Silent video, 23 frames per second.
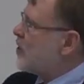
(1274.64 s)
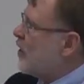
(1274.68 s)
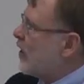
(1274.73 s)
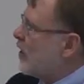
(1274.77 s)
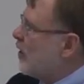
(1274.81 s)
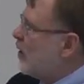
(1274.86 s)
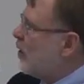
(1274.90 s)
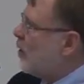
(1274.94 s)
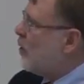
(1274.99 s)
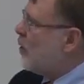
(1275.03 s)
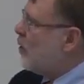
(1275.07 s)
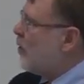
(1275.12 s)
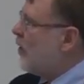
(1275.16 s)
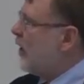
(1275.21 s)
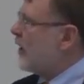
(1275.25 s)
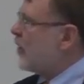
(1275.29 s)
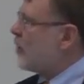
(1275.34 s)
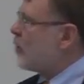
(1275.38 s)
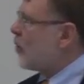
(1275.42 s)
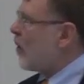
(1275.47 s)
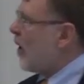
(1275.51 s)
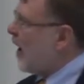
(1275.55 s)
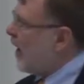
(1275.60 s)
the glue
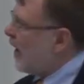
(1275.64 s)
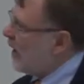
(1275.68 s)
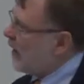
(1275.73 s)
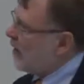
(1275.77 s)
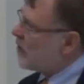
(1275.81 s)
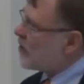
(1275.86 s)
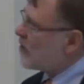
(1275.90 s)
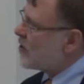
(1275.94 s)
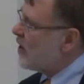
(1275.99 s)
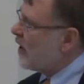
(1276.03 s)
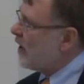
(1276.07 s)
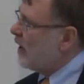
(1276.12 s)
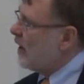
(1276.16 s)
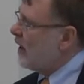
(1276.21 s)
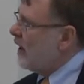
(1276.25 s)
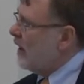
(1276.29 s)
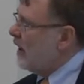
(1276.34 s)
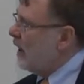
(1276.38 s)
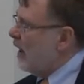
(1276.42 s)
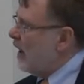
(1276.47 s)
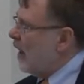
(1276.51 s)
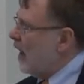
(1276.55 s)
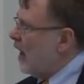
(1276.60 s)
that drives
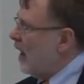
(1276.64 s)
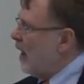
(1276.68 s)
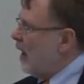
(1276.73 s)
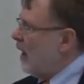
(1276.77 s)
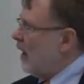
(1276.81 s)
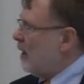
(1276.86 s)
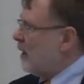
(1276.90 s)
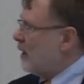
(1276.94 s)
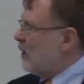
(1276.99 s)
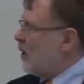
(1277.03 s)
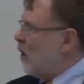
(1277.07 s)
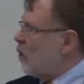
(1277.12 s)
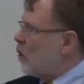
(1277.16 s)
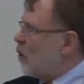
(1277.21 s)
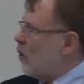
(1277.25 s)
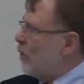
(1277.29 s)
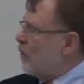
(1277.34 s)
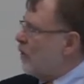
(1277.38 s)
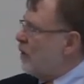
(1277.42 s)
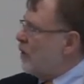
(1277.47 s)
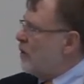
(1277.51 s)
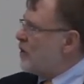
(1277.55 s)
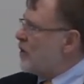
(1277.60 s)
local
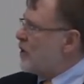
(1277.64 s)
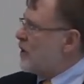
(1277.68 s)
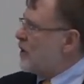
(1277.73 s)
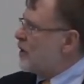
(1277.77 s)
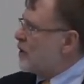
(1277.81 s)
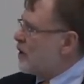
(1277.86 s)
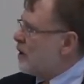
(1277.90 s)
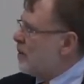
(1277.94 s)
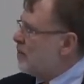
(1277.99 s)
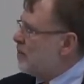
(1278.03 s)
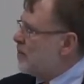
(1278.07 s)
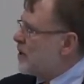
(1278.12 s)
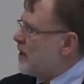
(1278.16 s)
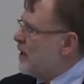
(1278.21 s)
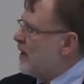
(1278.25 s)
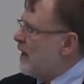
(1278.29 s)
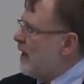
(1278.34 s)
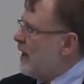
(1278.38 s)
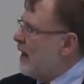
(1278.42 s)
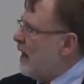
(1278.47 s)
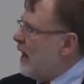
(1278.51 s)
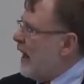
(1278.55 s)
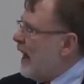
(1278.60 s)
food systems.
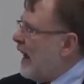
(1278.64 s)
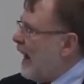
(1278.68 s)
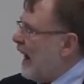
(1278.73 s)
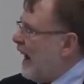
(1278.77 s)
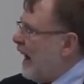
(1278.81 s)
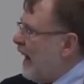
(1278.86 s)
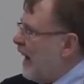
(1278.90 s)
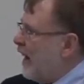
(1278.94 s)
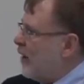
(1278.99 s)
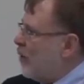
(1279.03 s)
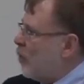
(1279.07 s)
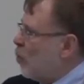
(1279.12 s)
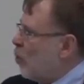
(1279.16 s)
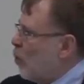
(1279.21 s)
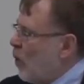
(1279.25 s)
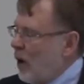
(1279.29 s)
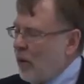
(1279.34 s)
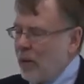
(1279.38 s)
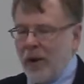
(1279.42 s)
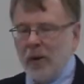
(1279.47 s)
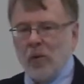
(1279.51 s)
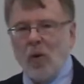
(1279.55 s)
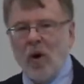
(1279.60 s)
And
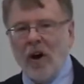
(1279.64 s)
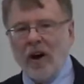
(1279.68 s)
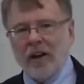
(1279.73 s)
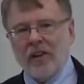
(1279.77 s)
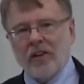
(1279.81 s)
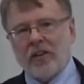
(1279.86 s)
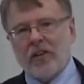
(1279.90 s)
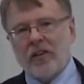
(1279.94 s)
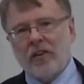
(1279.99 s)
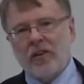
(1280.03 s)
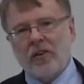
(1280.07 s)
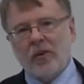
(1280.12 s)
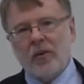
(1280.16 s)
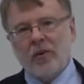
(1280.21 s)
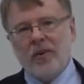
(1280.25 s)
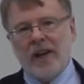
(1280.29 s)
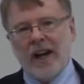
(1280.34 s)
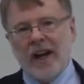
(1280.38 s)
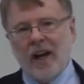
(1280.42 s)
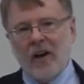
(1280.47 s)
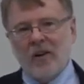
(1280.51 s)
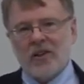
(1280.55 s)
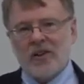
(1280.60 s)
what we want to do
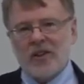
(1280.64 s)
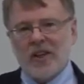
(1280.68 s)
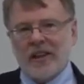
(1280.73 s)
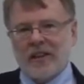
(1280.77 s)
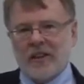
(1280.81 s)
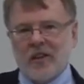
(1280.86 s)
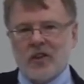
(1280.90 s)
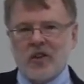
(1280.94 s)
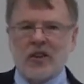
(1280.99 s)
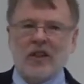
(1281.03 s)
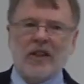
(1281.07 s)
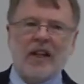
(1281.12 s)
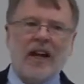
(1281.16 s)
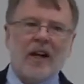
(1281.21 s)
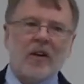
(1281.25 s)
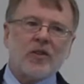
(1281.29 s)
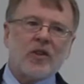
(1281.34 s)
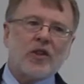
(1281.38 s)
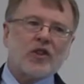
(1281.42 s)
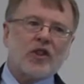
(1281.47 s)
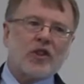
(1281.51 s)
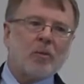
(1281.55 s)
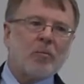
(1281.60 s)
now is that this
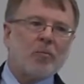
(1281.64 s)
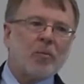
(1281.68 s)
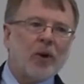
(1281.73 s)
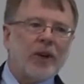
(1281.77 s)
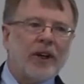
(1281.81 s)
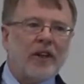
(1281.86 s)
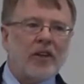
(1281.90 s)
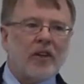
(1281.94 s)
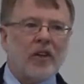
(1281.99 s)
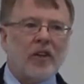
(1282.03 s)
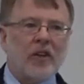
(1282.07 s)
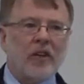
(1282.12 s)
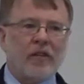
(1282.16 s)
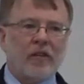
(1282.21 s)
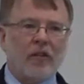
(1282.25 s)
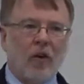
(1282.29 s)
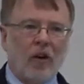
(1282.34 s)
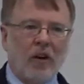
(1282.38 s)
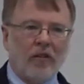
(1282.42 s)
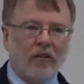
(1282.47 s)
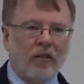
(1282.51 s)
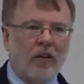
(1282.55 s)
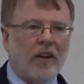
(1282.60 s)
allows us to bring to the
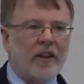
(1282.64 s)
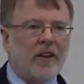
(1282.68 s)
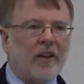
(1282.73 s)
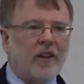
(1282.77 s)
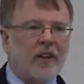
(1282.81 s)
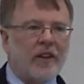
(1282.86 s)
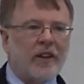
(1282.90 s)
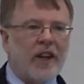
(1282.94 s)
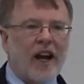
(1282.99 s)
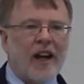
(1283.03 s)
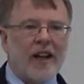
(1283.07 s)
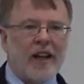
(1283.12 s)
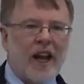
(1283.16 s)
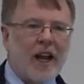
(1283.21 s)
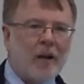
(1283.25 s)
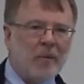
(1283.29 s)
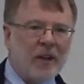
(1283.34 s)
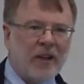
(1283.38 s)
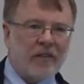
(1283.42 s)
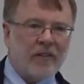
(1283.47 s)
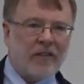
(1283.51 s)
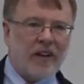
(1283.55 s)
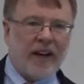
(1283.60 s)
forefront the
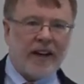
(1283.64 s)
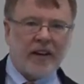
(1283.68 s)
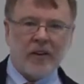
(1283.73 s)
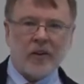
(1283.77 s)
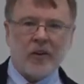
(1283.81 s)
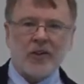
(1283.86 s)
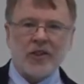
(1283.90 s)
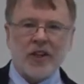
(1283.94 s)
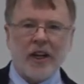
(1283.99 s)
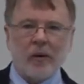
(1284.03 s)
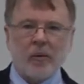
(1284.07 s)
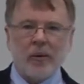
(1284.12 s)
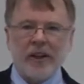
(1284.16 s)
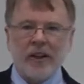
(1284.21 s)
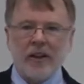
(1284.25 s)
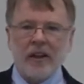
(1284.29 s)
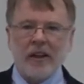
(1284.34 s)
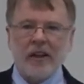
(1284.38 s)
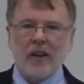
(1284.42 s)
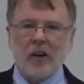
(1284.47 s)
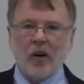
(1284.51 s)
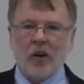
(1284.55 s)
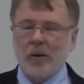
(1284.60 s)
dynamic factors that we
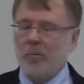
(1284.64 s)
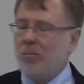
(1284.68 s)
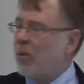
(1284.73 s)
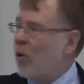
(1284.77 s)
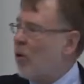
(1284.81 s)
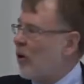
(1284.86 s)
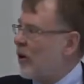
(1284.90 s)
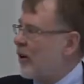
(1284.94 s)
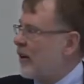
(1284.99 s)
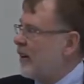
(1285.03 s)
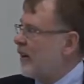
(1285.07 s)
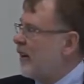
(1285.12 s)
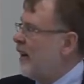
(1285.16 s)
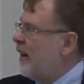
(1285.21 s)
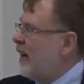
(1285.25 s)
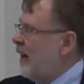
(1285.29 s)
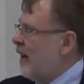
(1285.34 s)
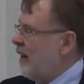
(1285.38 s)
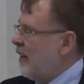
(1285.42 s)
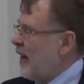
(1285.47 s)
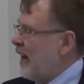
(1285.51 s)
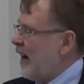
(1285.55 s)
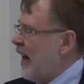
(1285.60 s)
think are important
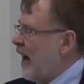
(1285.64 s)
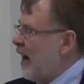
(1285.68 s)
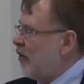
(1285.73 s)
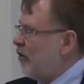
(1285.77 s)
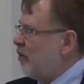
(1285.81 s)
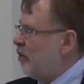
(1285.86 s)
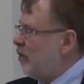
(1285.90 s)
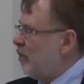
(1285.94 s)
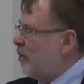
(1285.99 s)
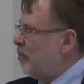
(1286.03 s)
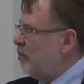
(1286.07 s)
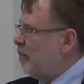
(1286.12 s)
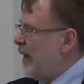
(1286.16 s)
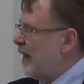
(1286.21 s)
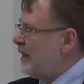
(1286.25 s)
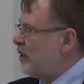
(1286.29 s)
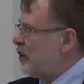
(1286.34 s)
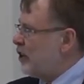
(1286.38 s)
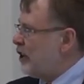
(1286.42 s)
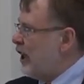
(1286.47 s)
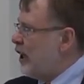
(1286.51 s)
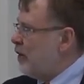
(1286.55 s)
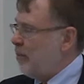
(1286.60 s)
that have been
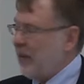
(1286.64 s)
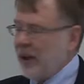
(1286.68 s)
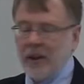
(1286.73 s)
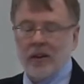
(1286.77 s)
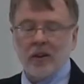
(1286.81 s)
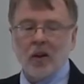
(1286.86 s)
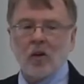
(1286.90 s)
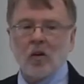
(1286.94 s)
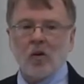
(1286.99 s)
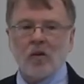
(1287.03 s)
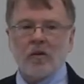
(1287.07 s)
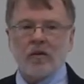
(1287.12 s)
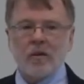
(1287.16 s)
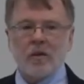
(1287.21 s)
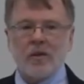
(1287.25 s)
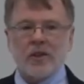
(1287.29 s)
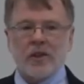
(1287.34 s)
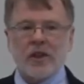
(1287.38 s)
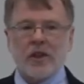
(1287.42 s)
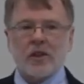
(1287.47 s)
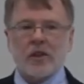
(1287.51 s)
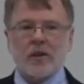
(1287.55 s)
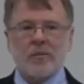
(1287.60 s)
shaping local food
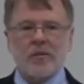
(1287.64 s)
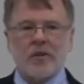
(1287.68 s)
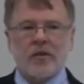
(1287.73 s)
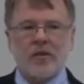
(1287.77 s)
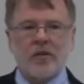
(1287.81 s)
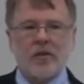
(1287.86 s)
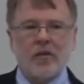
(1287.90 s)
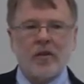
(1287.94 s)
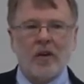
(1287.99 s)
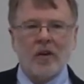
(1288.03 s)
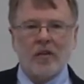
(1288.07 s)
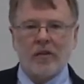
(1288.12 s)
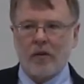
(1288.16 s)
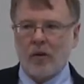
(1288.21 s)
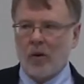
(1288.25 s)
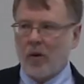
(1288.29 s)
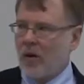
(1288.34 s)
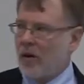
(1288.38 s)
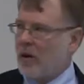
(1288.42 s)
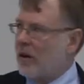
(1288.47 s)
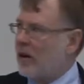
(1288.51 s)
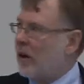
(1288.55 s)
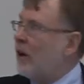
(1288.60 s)
systems
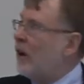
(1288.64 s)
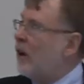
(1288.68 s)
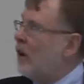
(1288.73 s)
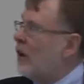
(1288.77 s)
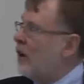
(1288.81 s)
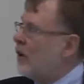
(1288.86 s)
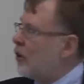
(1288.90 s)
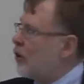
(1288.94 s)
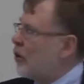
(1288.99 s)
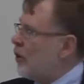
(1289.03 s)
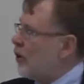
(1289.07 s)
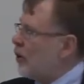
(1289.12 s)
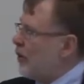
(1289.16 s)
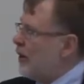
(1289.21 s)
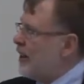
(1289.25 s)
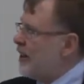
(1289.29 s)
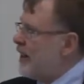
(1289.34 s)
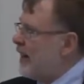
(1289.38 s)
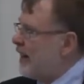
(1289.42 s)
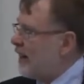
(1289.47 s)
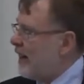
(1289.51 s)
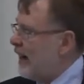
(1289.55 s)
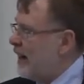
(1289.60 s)
for 2 or 3
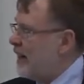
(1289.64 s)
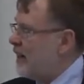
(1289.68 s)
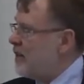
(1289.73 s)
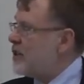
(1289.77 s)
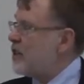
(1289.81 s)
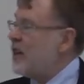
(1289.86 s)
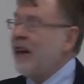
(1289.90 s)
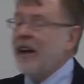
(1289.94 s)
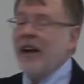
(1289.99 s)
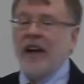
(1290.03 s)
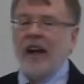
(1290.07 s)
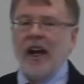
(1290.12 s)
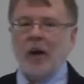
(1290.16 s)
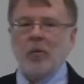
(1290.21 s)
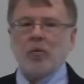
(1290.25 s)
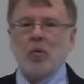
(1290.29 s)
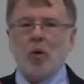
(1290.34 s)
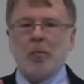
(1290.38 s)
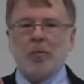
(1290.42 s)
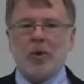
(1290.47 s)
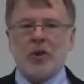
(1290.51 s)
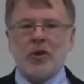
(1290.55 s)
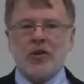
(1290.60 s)
decades, and
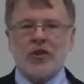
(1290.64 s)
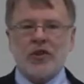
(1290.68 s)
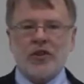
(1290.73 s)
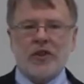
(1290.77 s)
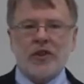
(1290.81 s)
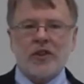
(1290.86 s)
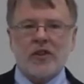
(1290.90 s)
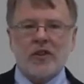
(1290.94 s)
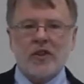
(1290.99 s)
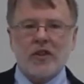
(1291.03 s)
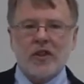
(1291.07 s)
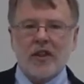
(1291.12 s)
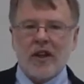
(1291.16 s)
we'll push this